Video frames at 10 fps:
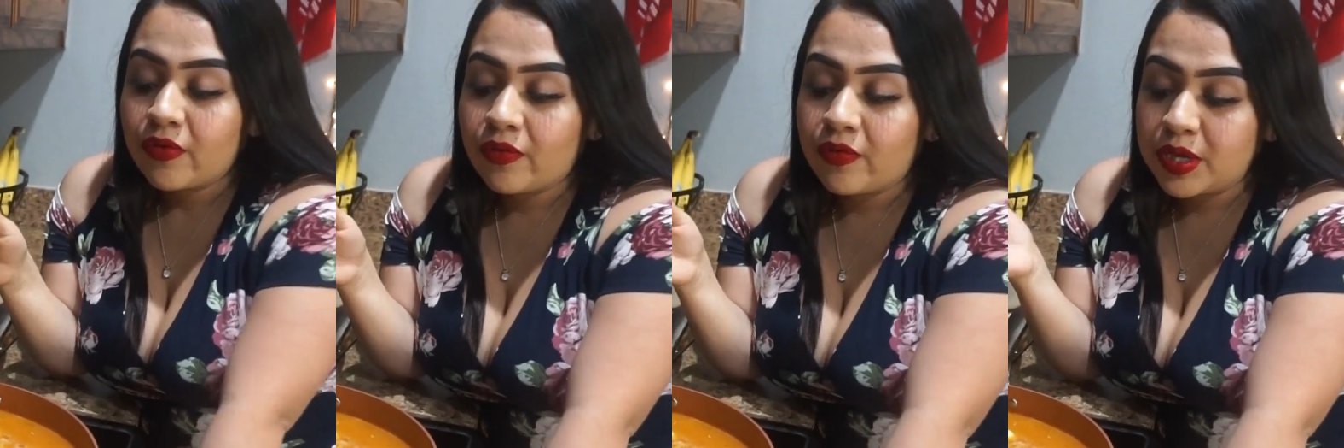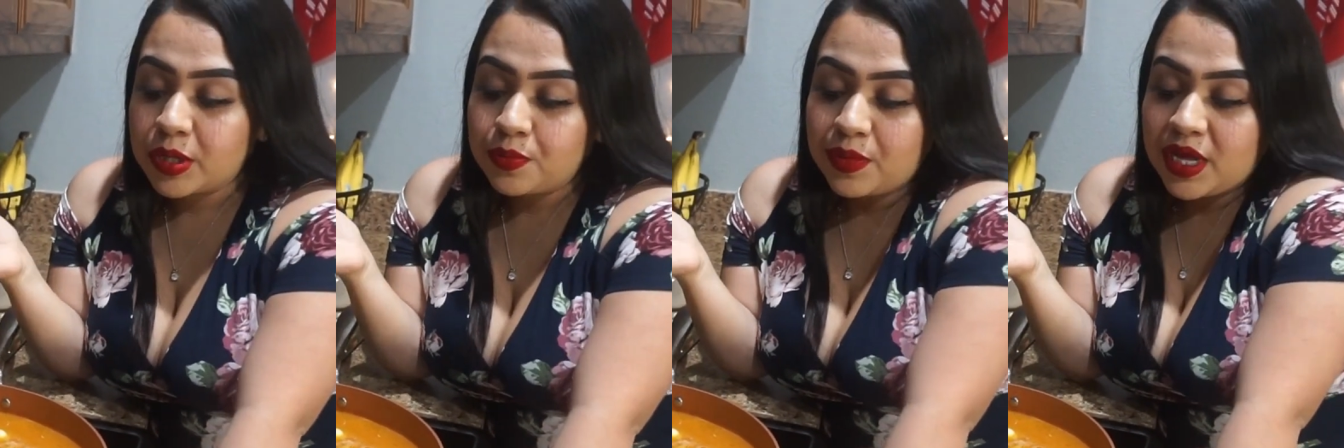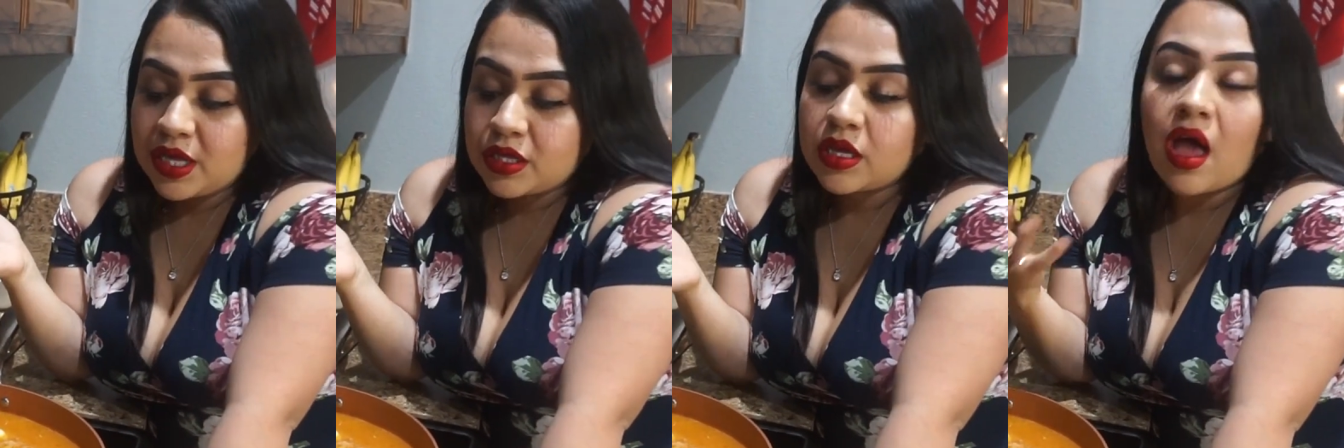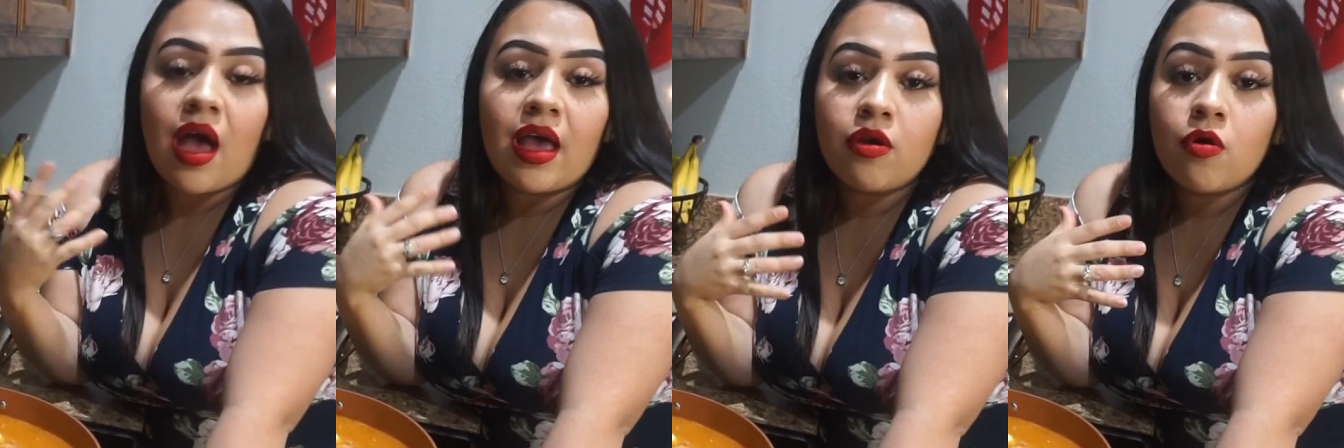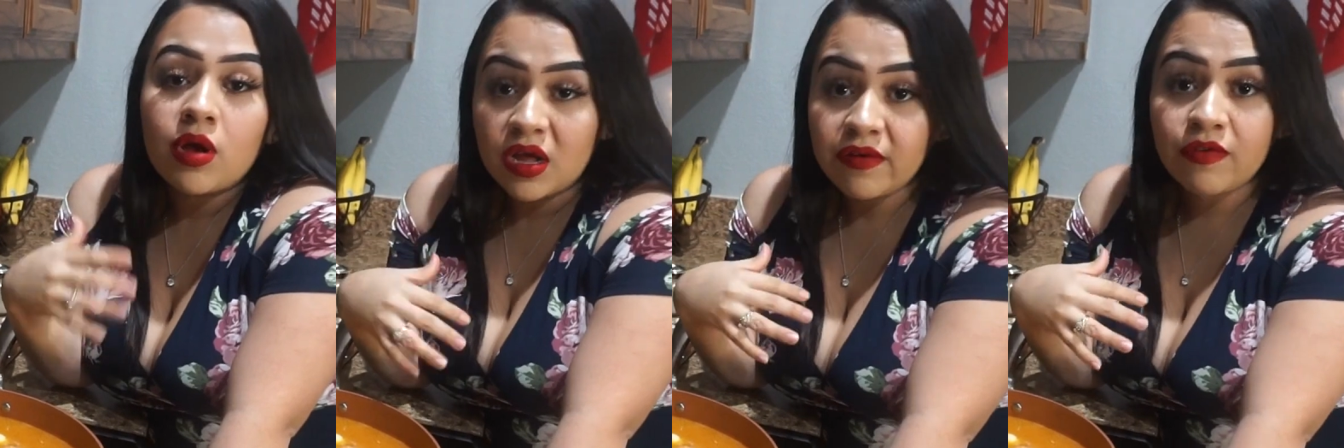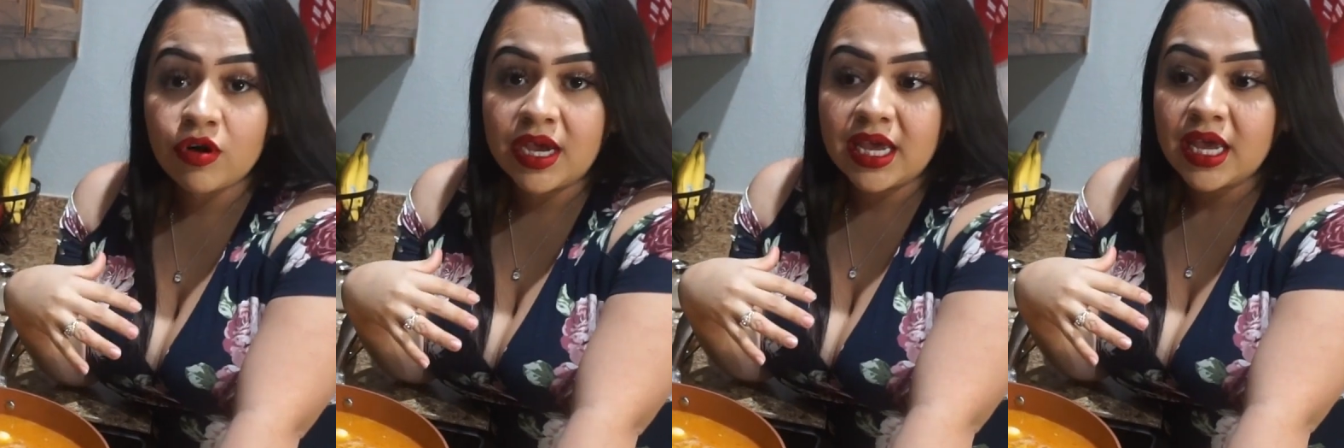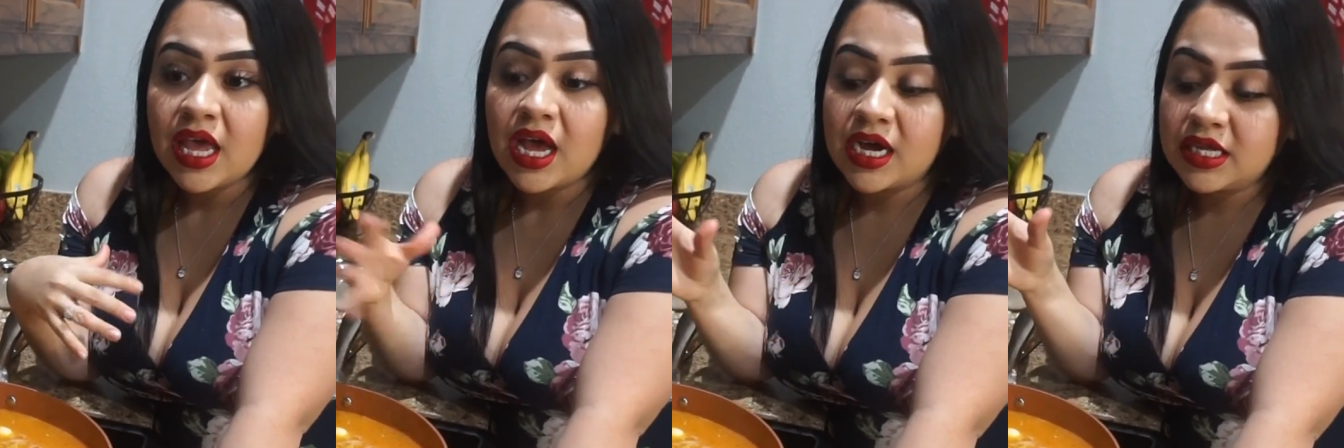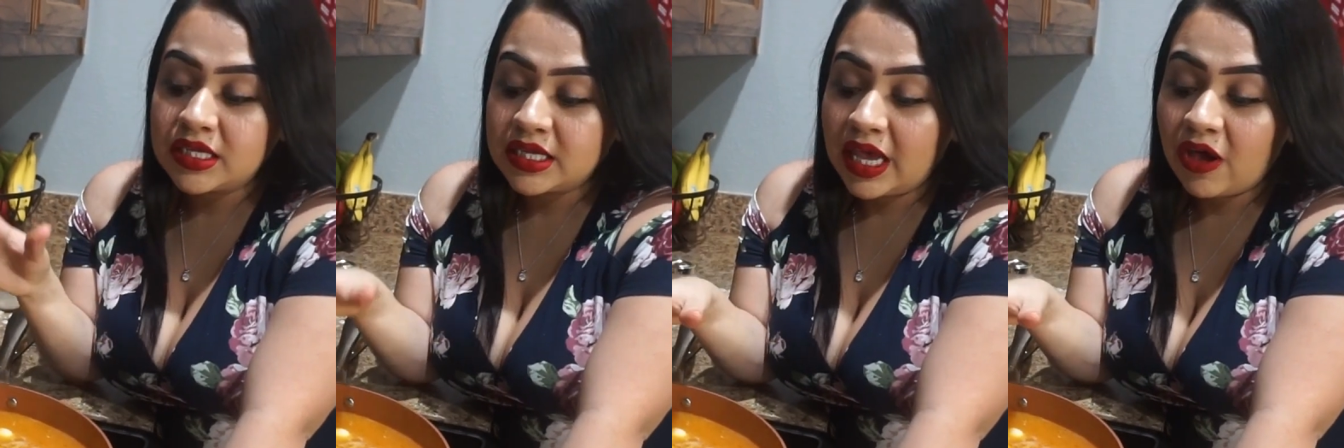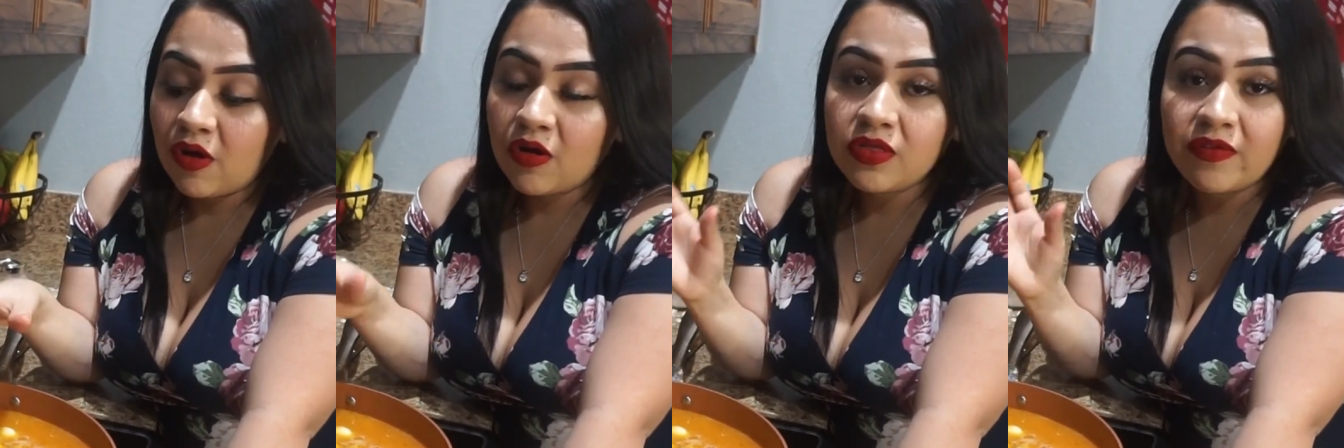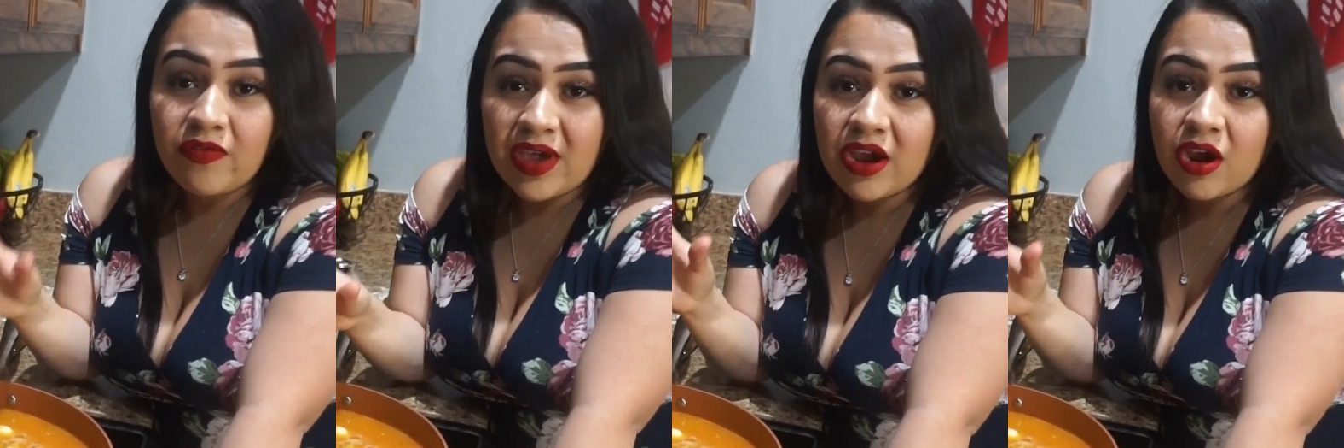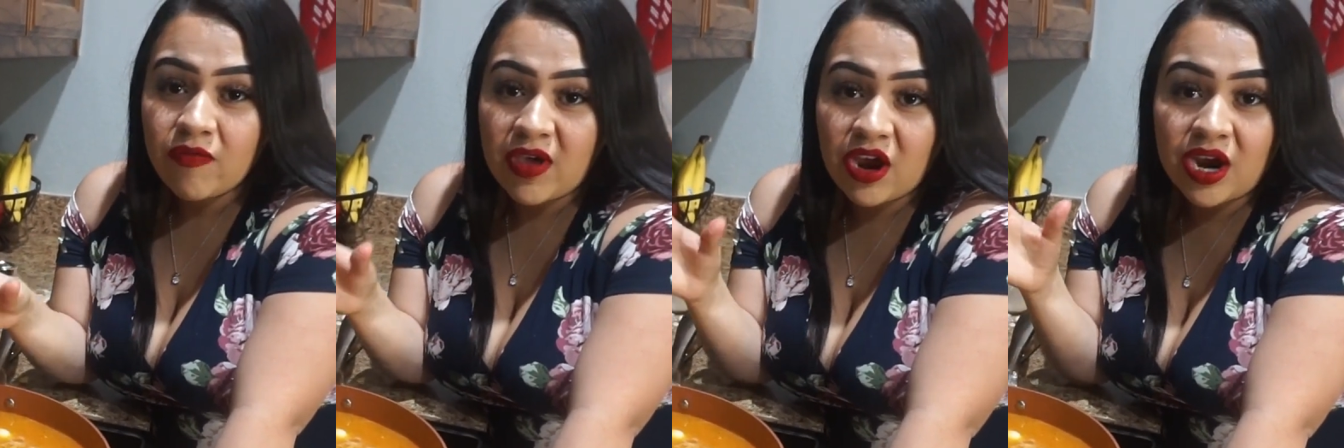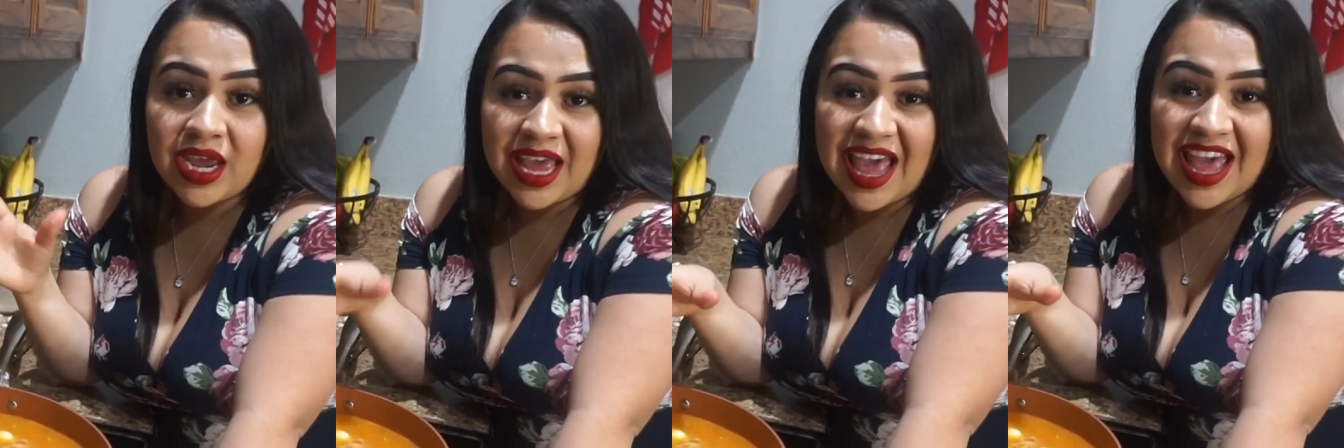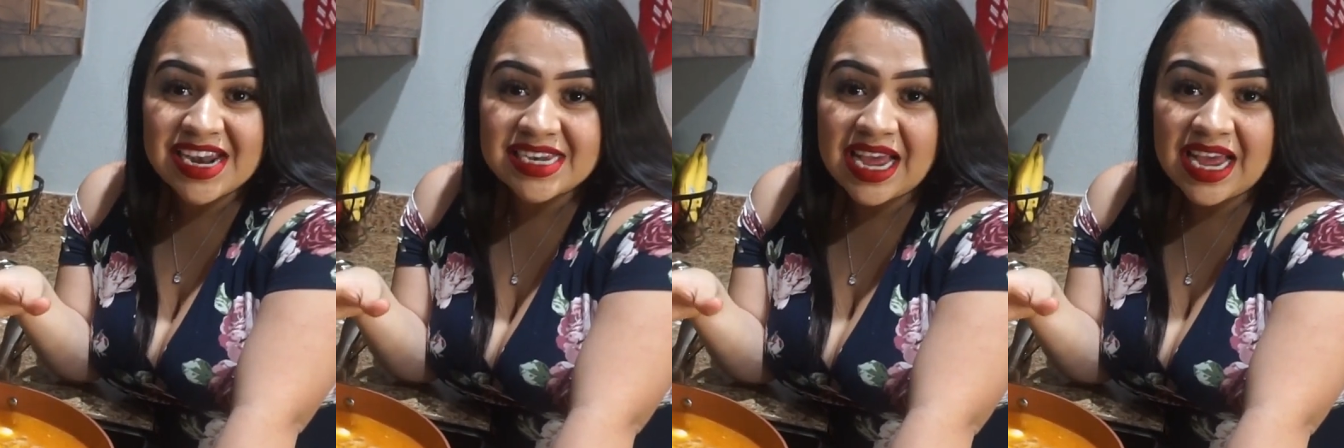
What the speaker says: which means I don't cover it until the very end.